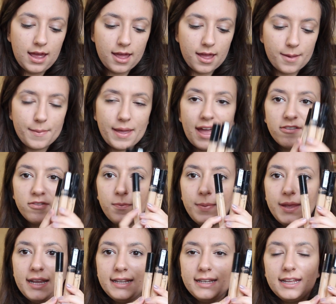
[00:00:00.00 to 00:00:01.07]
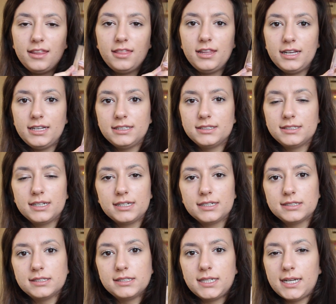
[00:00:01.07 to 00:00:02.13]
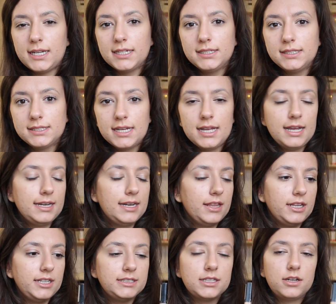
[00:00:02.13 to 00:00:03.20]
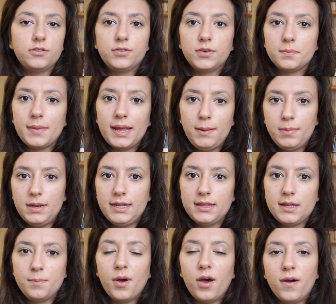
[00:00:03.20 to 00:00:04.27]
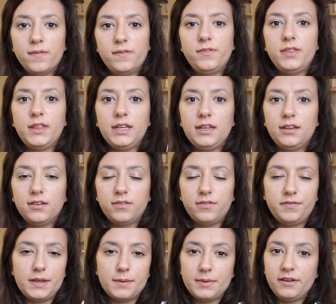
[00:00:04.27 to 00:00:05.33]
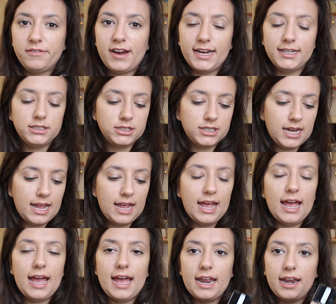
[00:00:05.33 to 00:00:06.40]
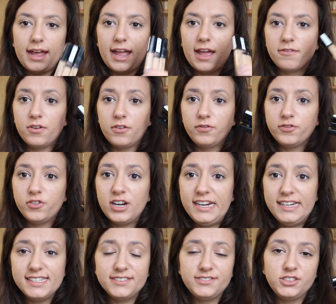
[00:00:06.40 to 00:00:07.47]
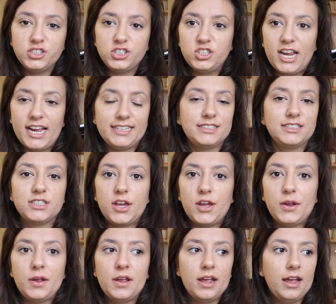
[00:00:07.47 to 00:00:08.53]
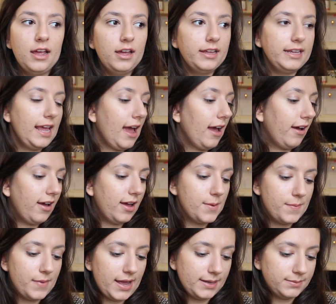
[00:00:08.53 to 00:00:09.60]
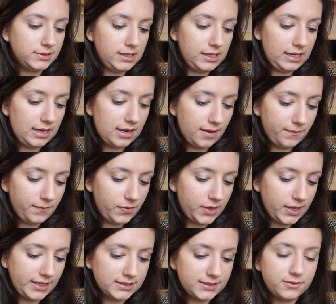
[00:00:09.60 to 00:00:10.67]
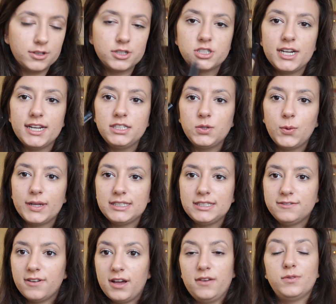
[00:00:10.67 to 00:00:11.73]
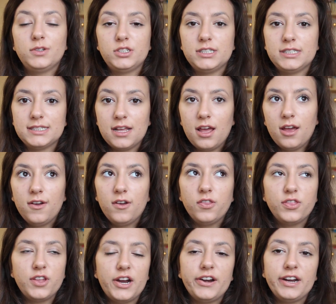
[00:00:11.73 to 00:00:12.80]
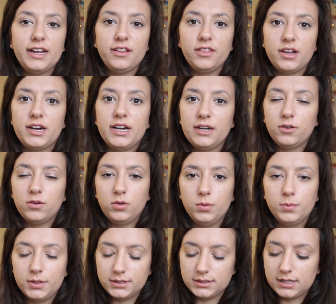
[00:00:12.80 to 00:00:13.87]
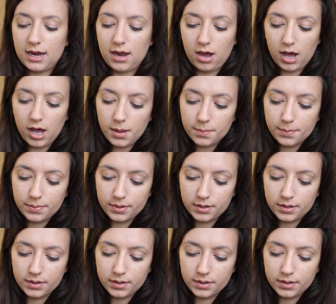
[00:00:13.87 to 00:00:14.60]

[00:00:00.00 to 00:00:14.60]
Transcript: have been these concealers. Now these are from Maybelline, they're part of the Fit Me range and I have 3 different shades, so yeah, I absolutely love these. I've got the shade 25, which is very almost up